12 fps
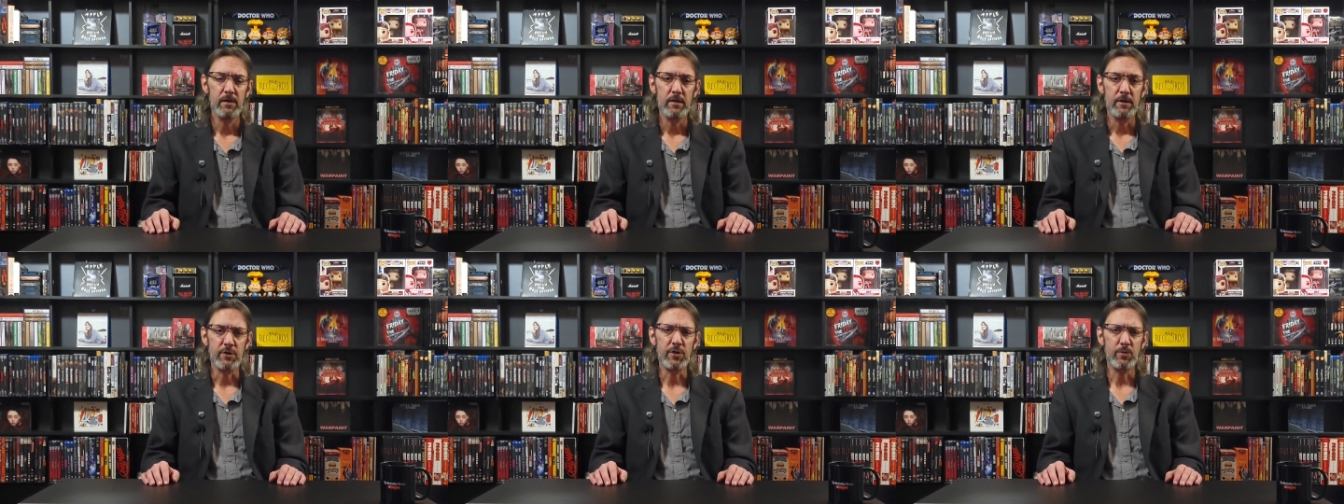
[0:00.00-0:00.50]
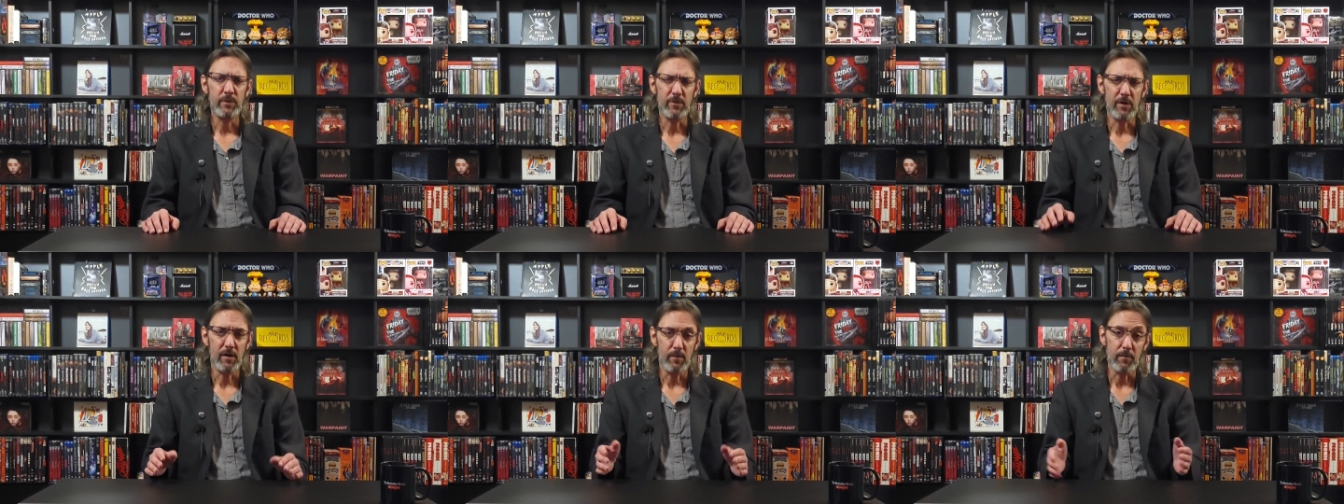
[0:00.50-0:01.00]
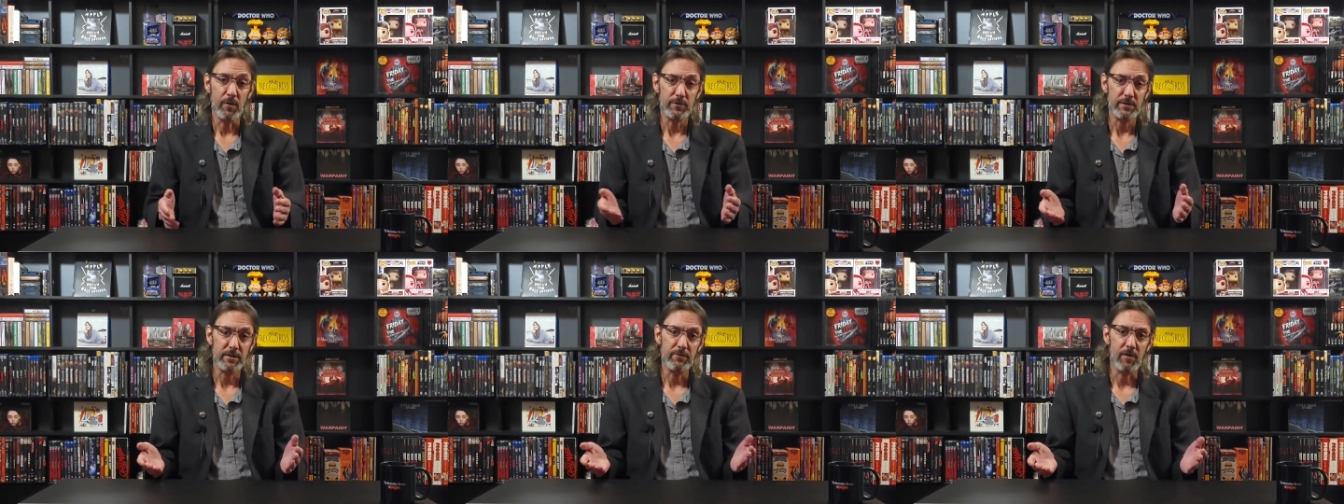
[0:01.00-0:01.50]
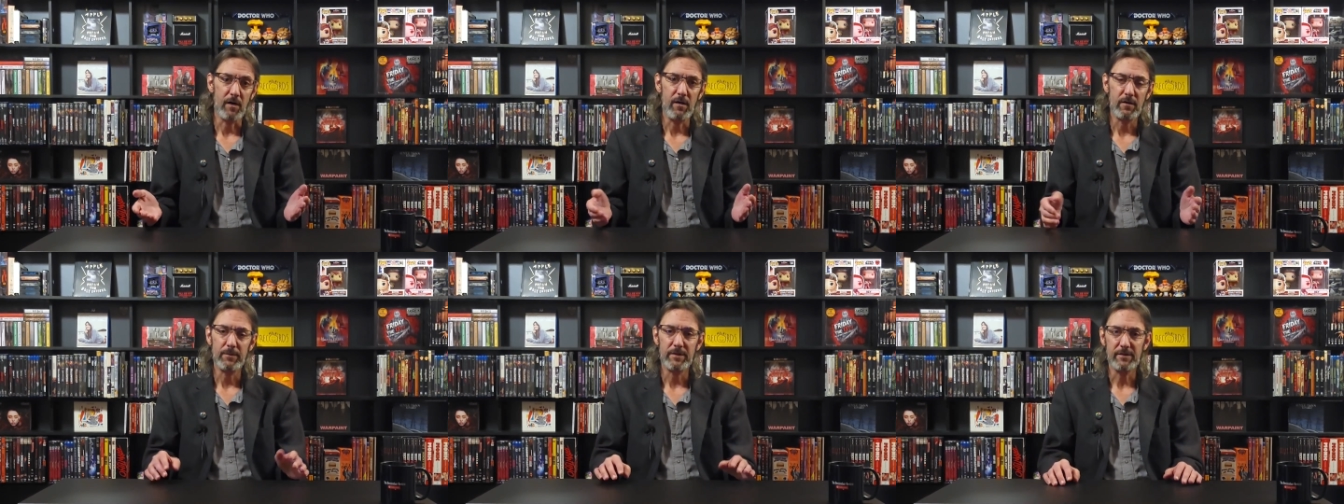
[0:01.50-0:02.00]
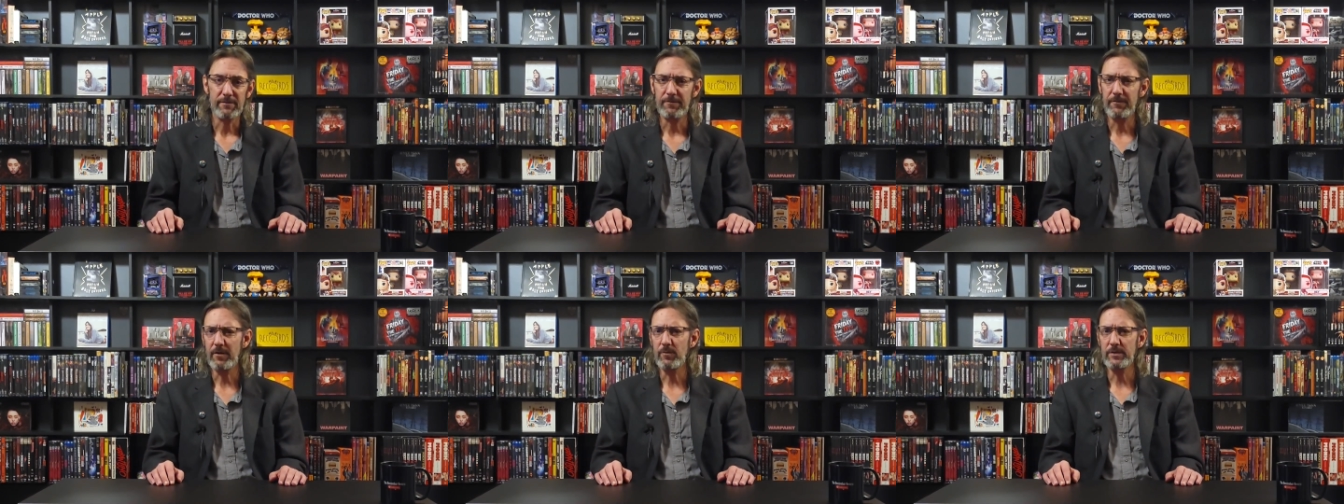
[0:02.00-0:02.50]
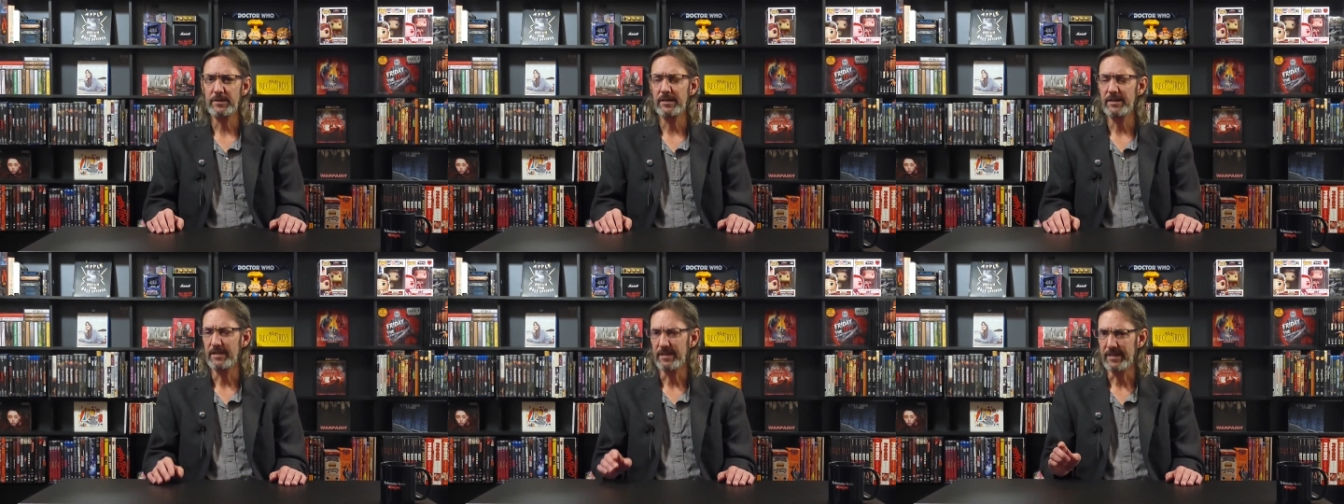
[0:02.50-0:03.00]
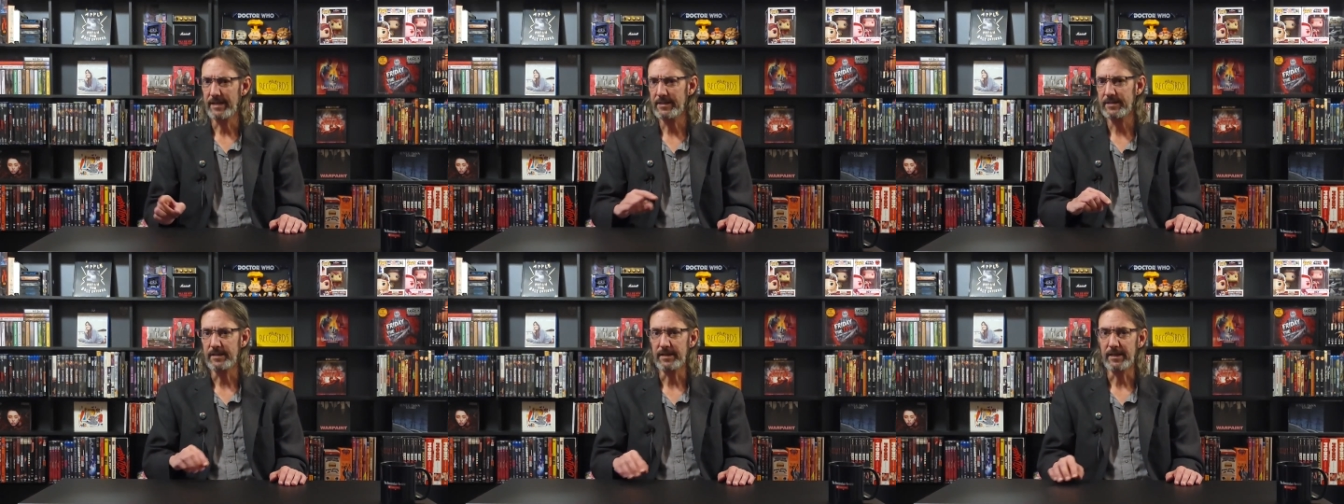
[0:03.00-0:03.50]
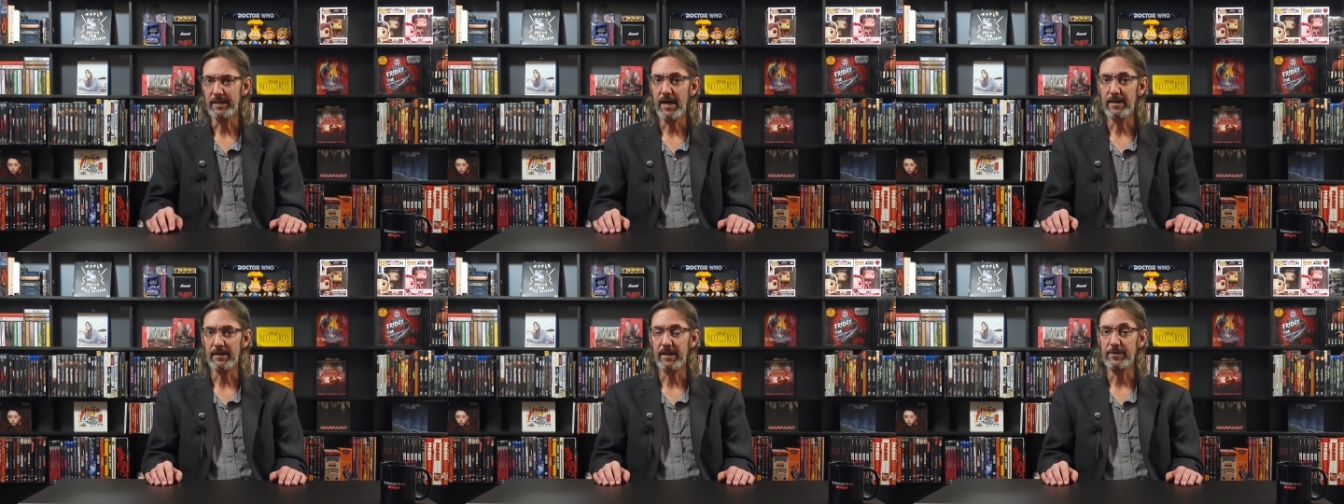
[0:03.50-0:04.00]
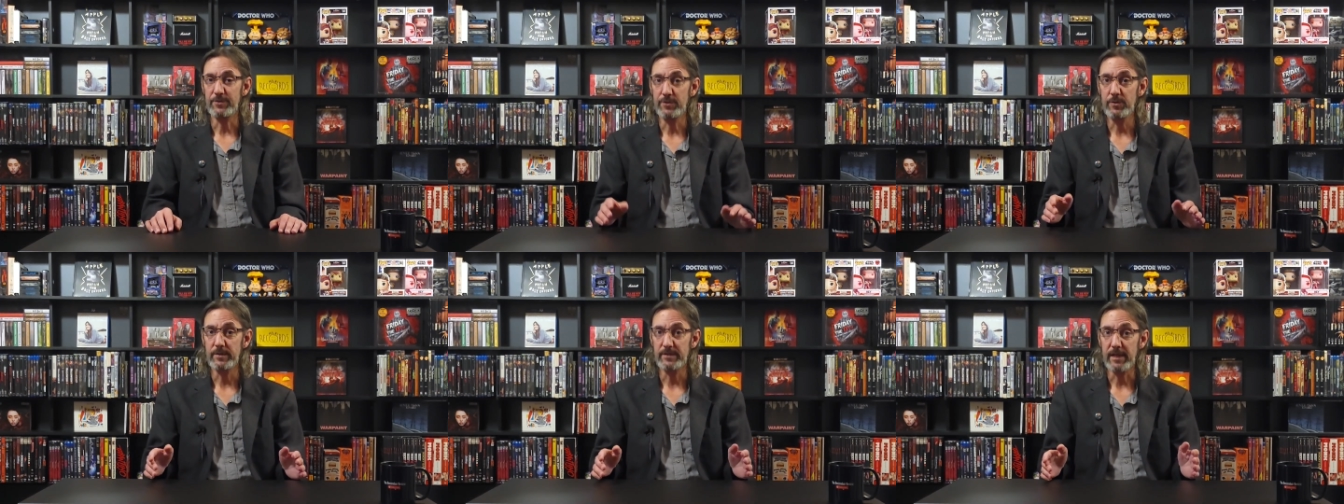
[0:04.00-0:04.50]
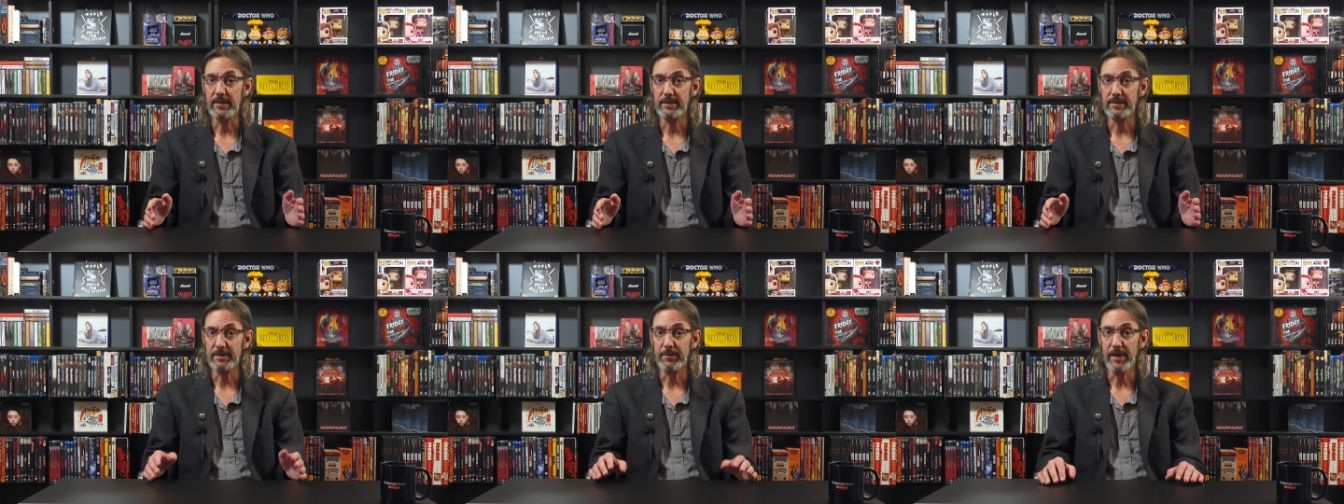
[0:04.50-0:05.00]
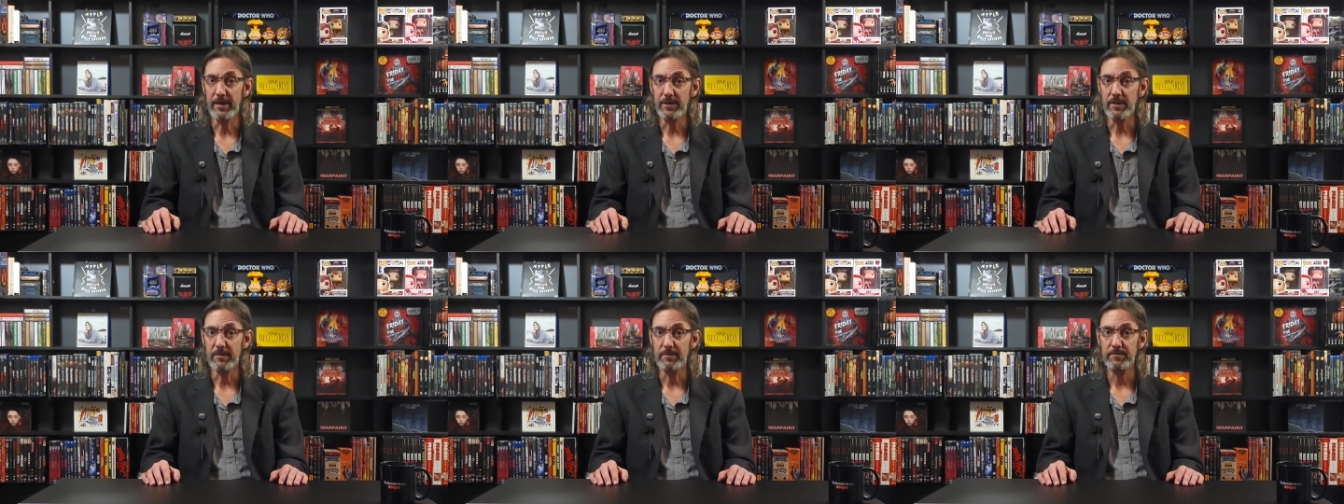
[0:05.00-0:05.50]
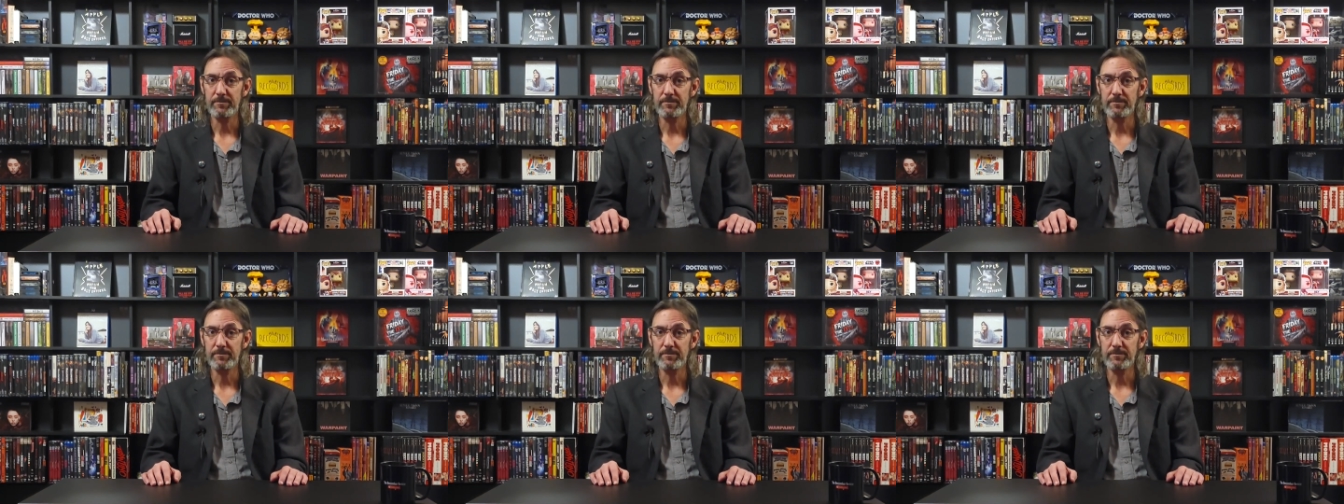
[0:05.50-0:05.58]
Sure, we were all mostly wrong, but the fun was in the guessing, and that led to its anticipation.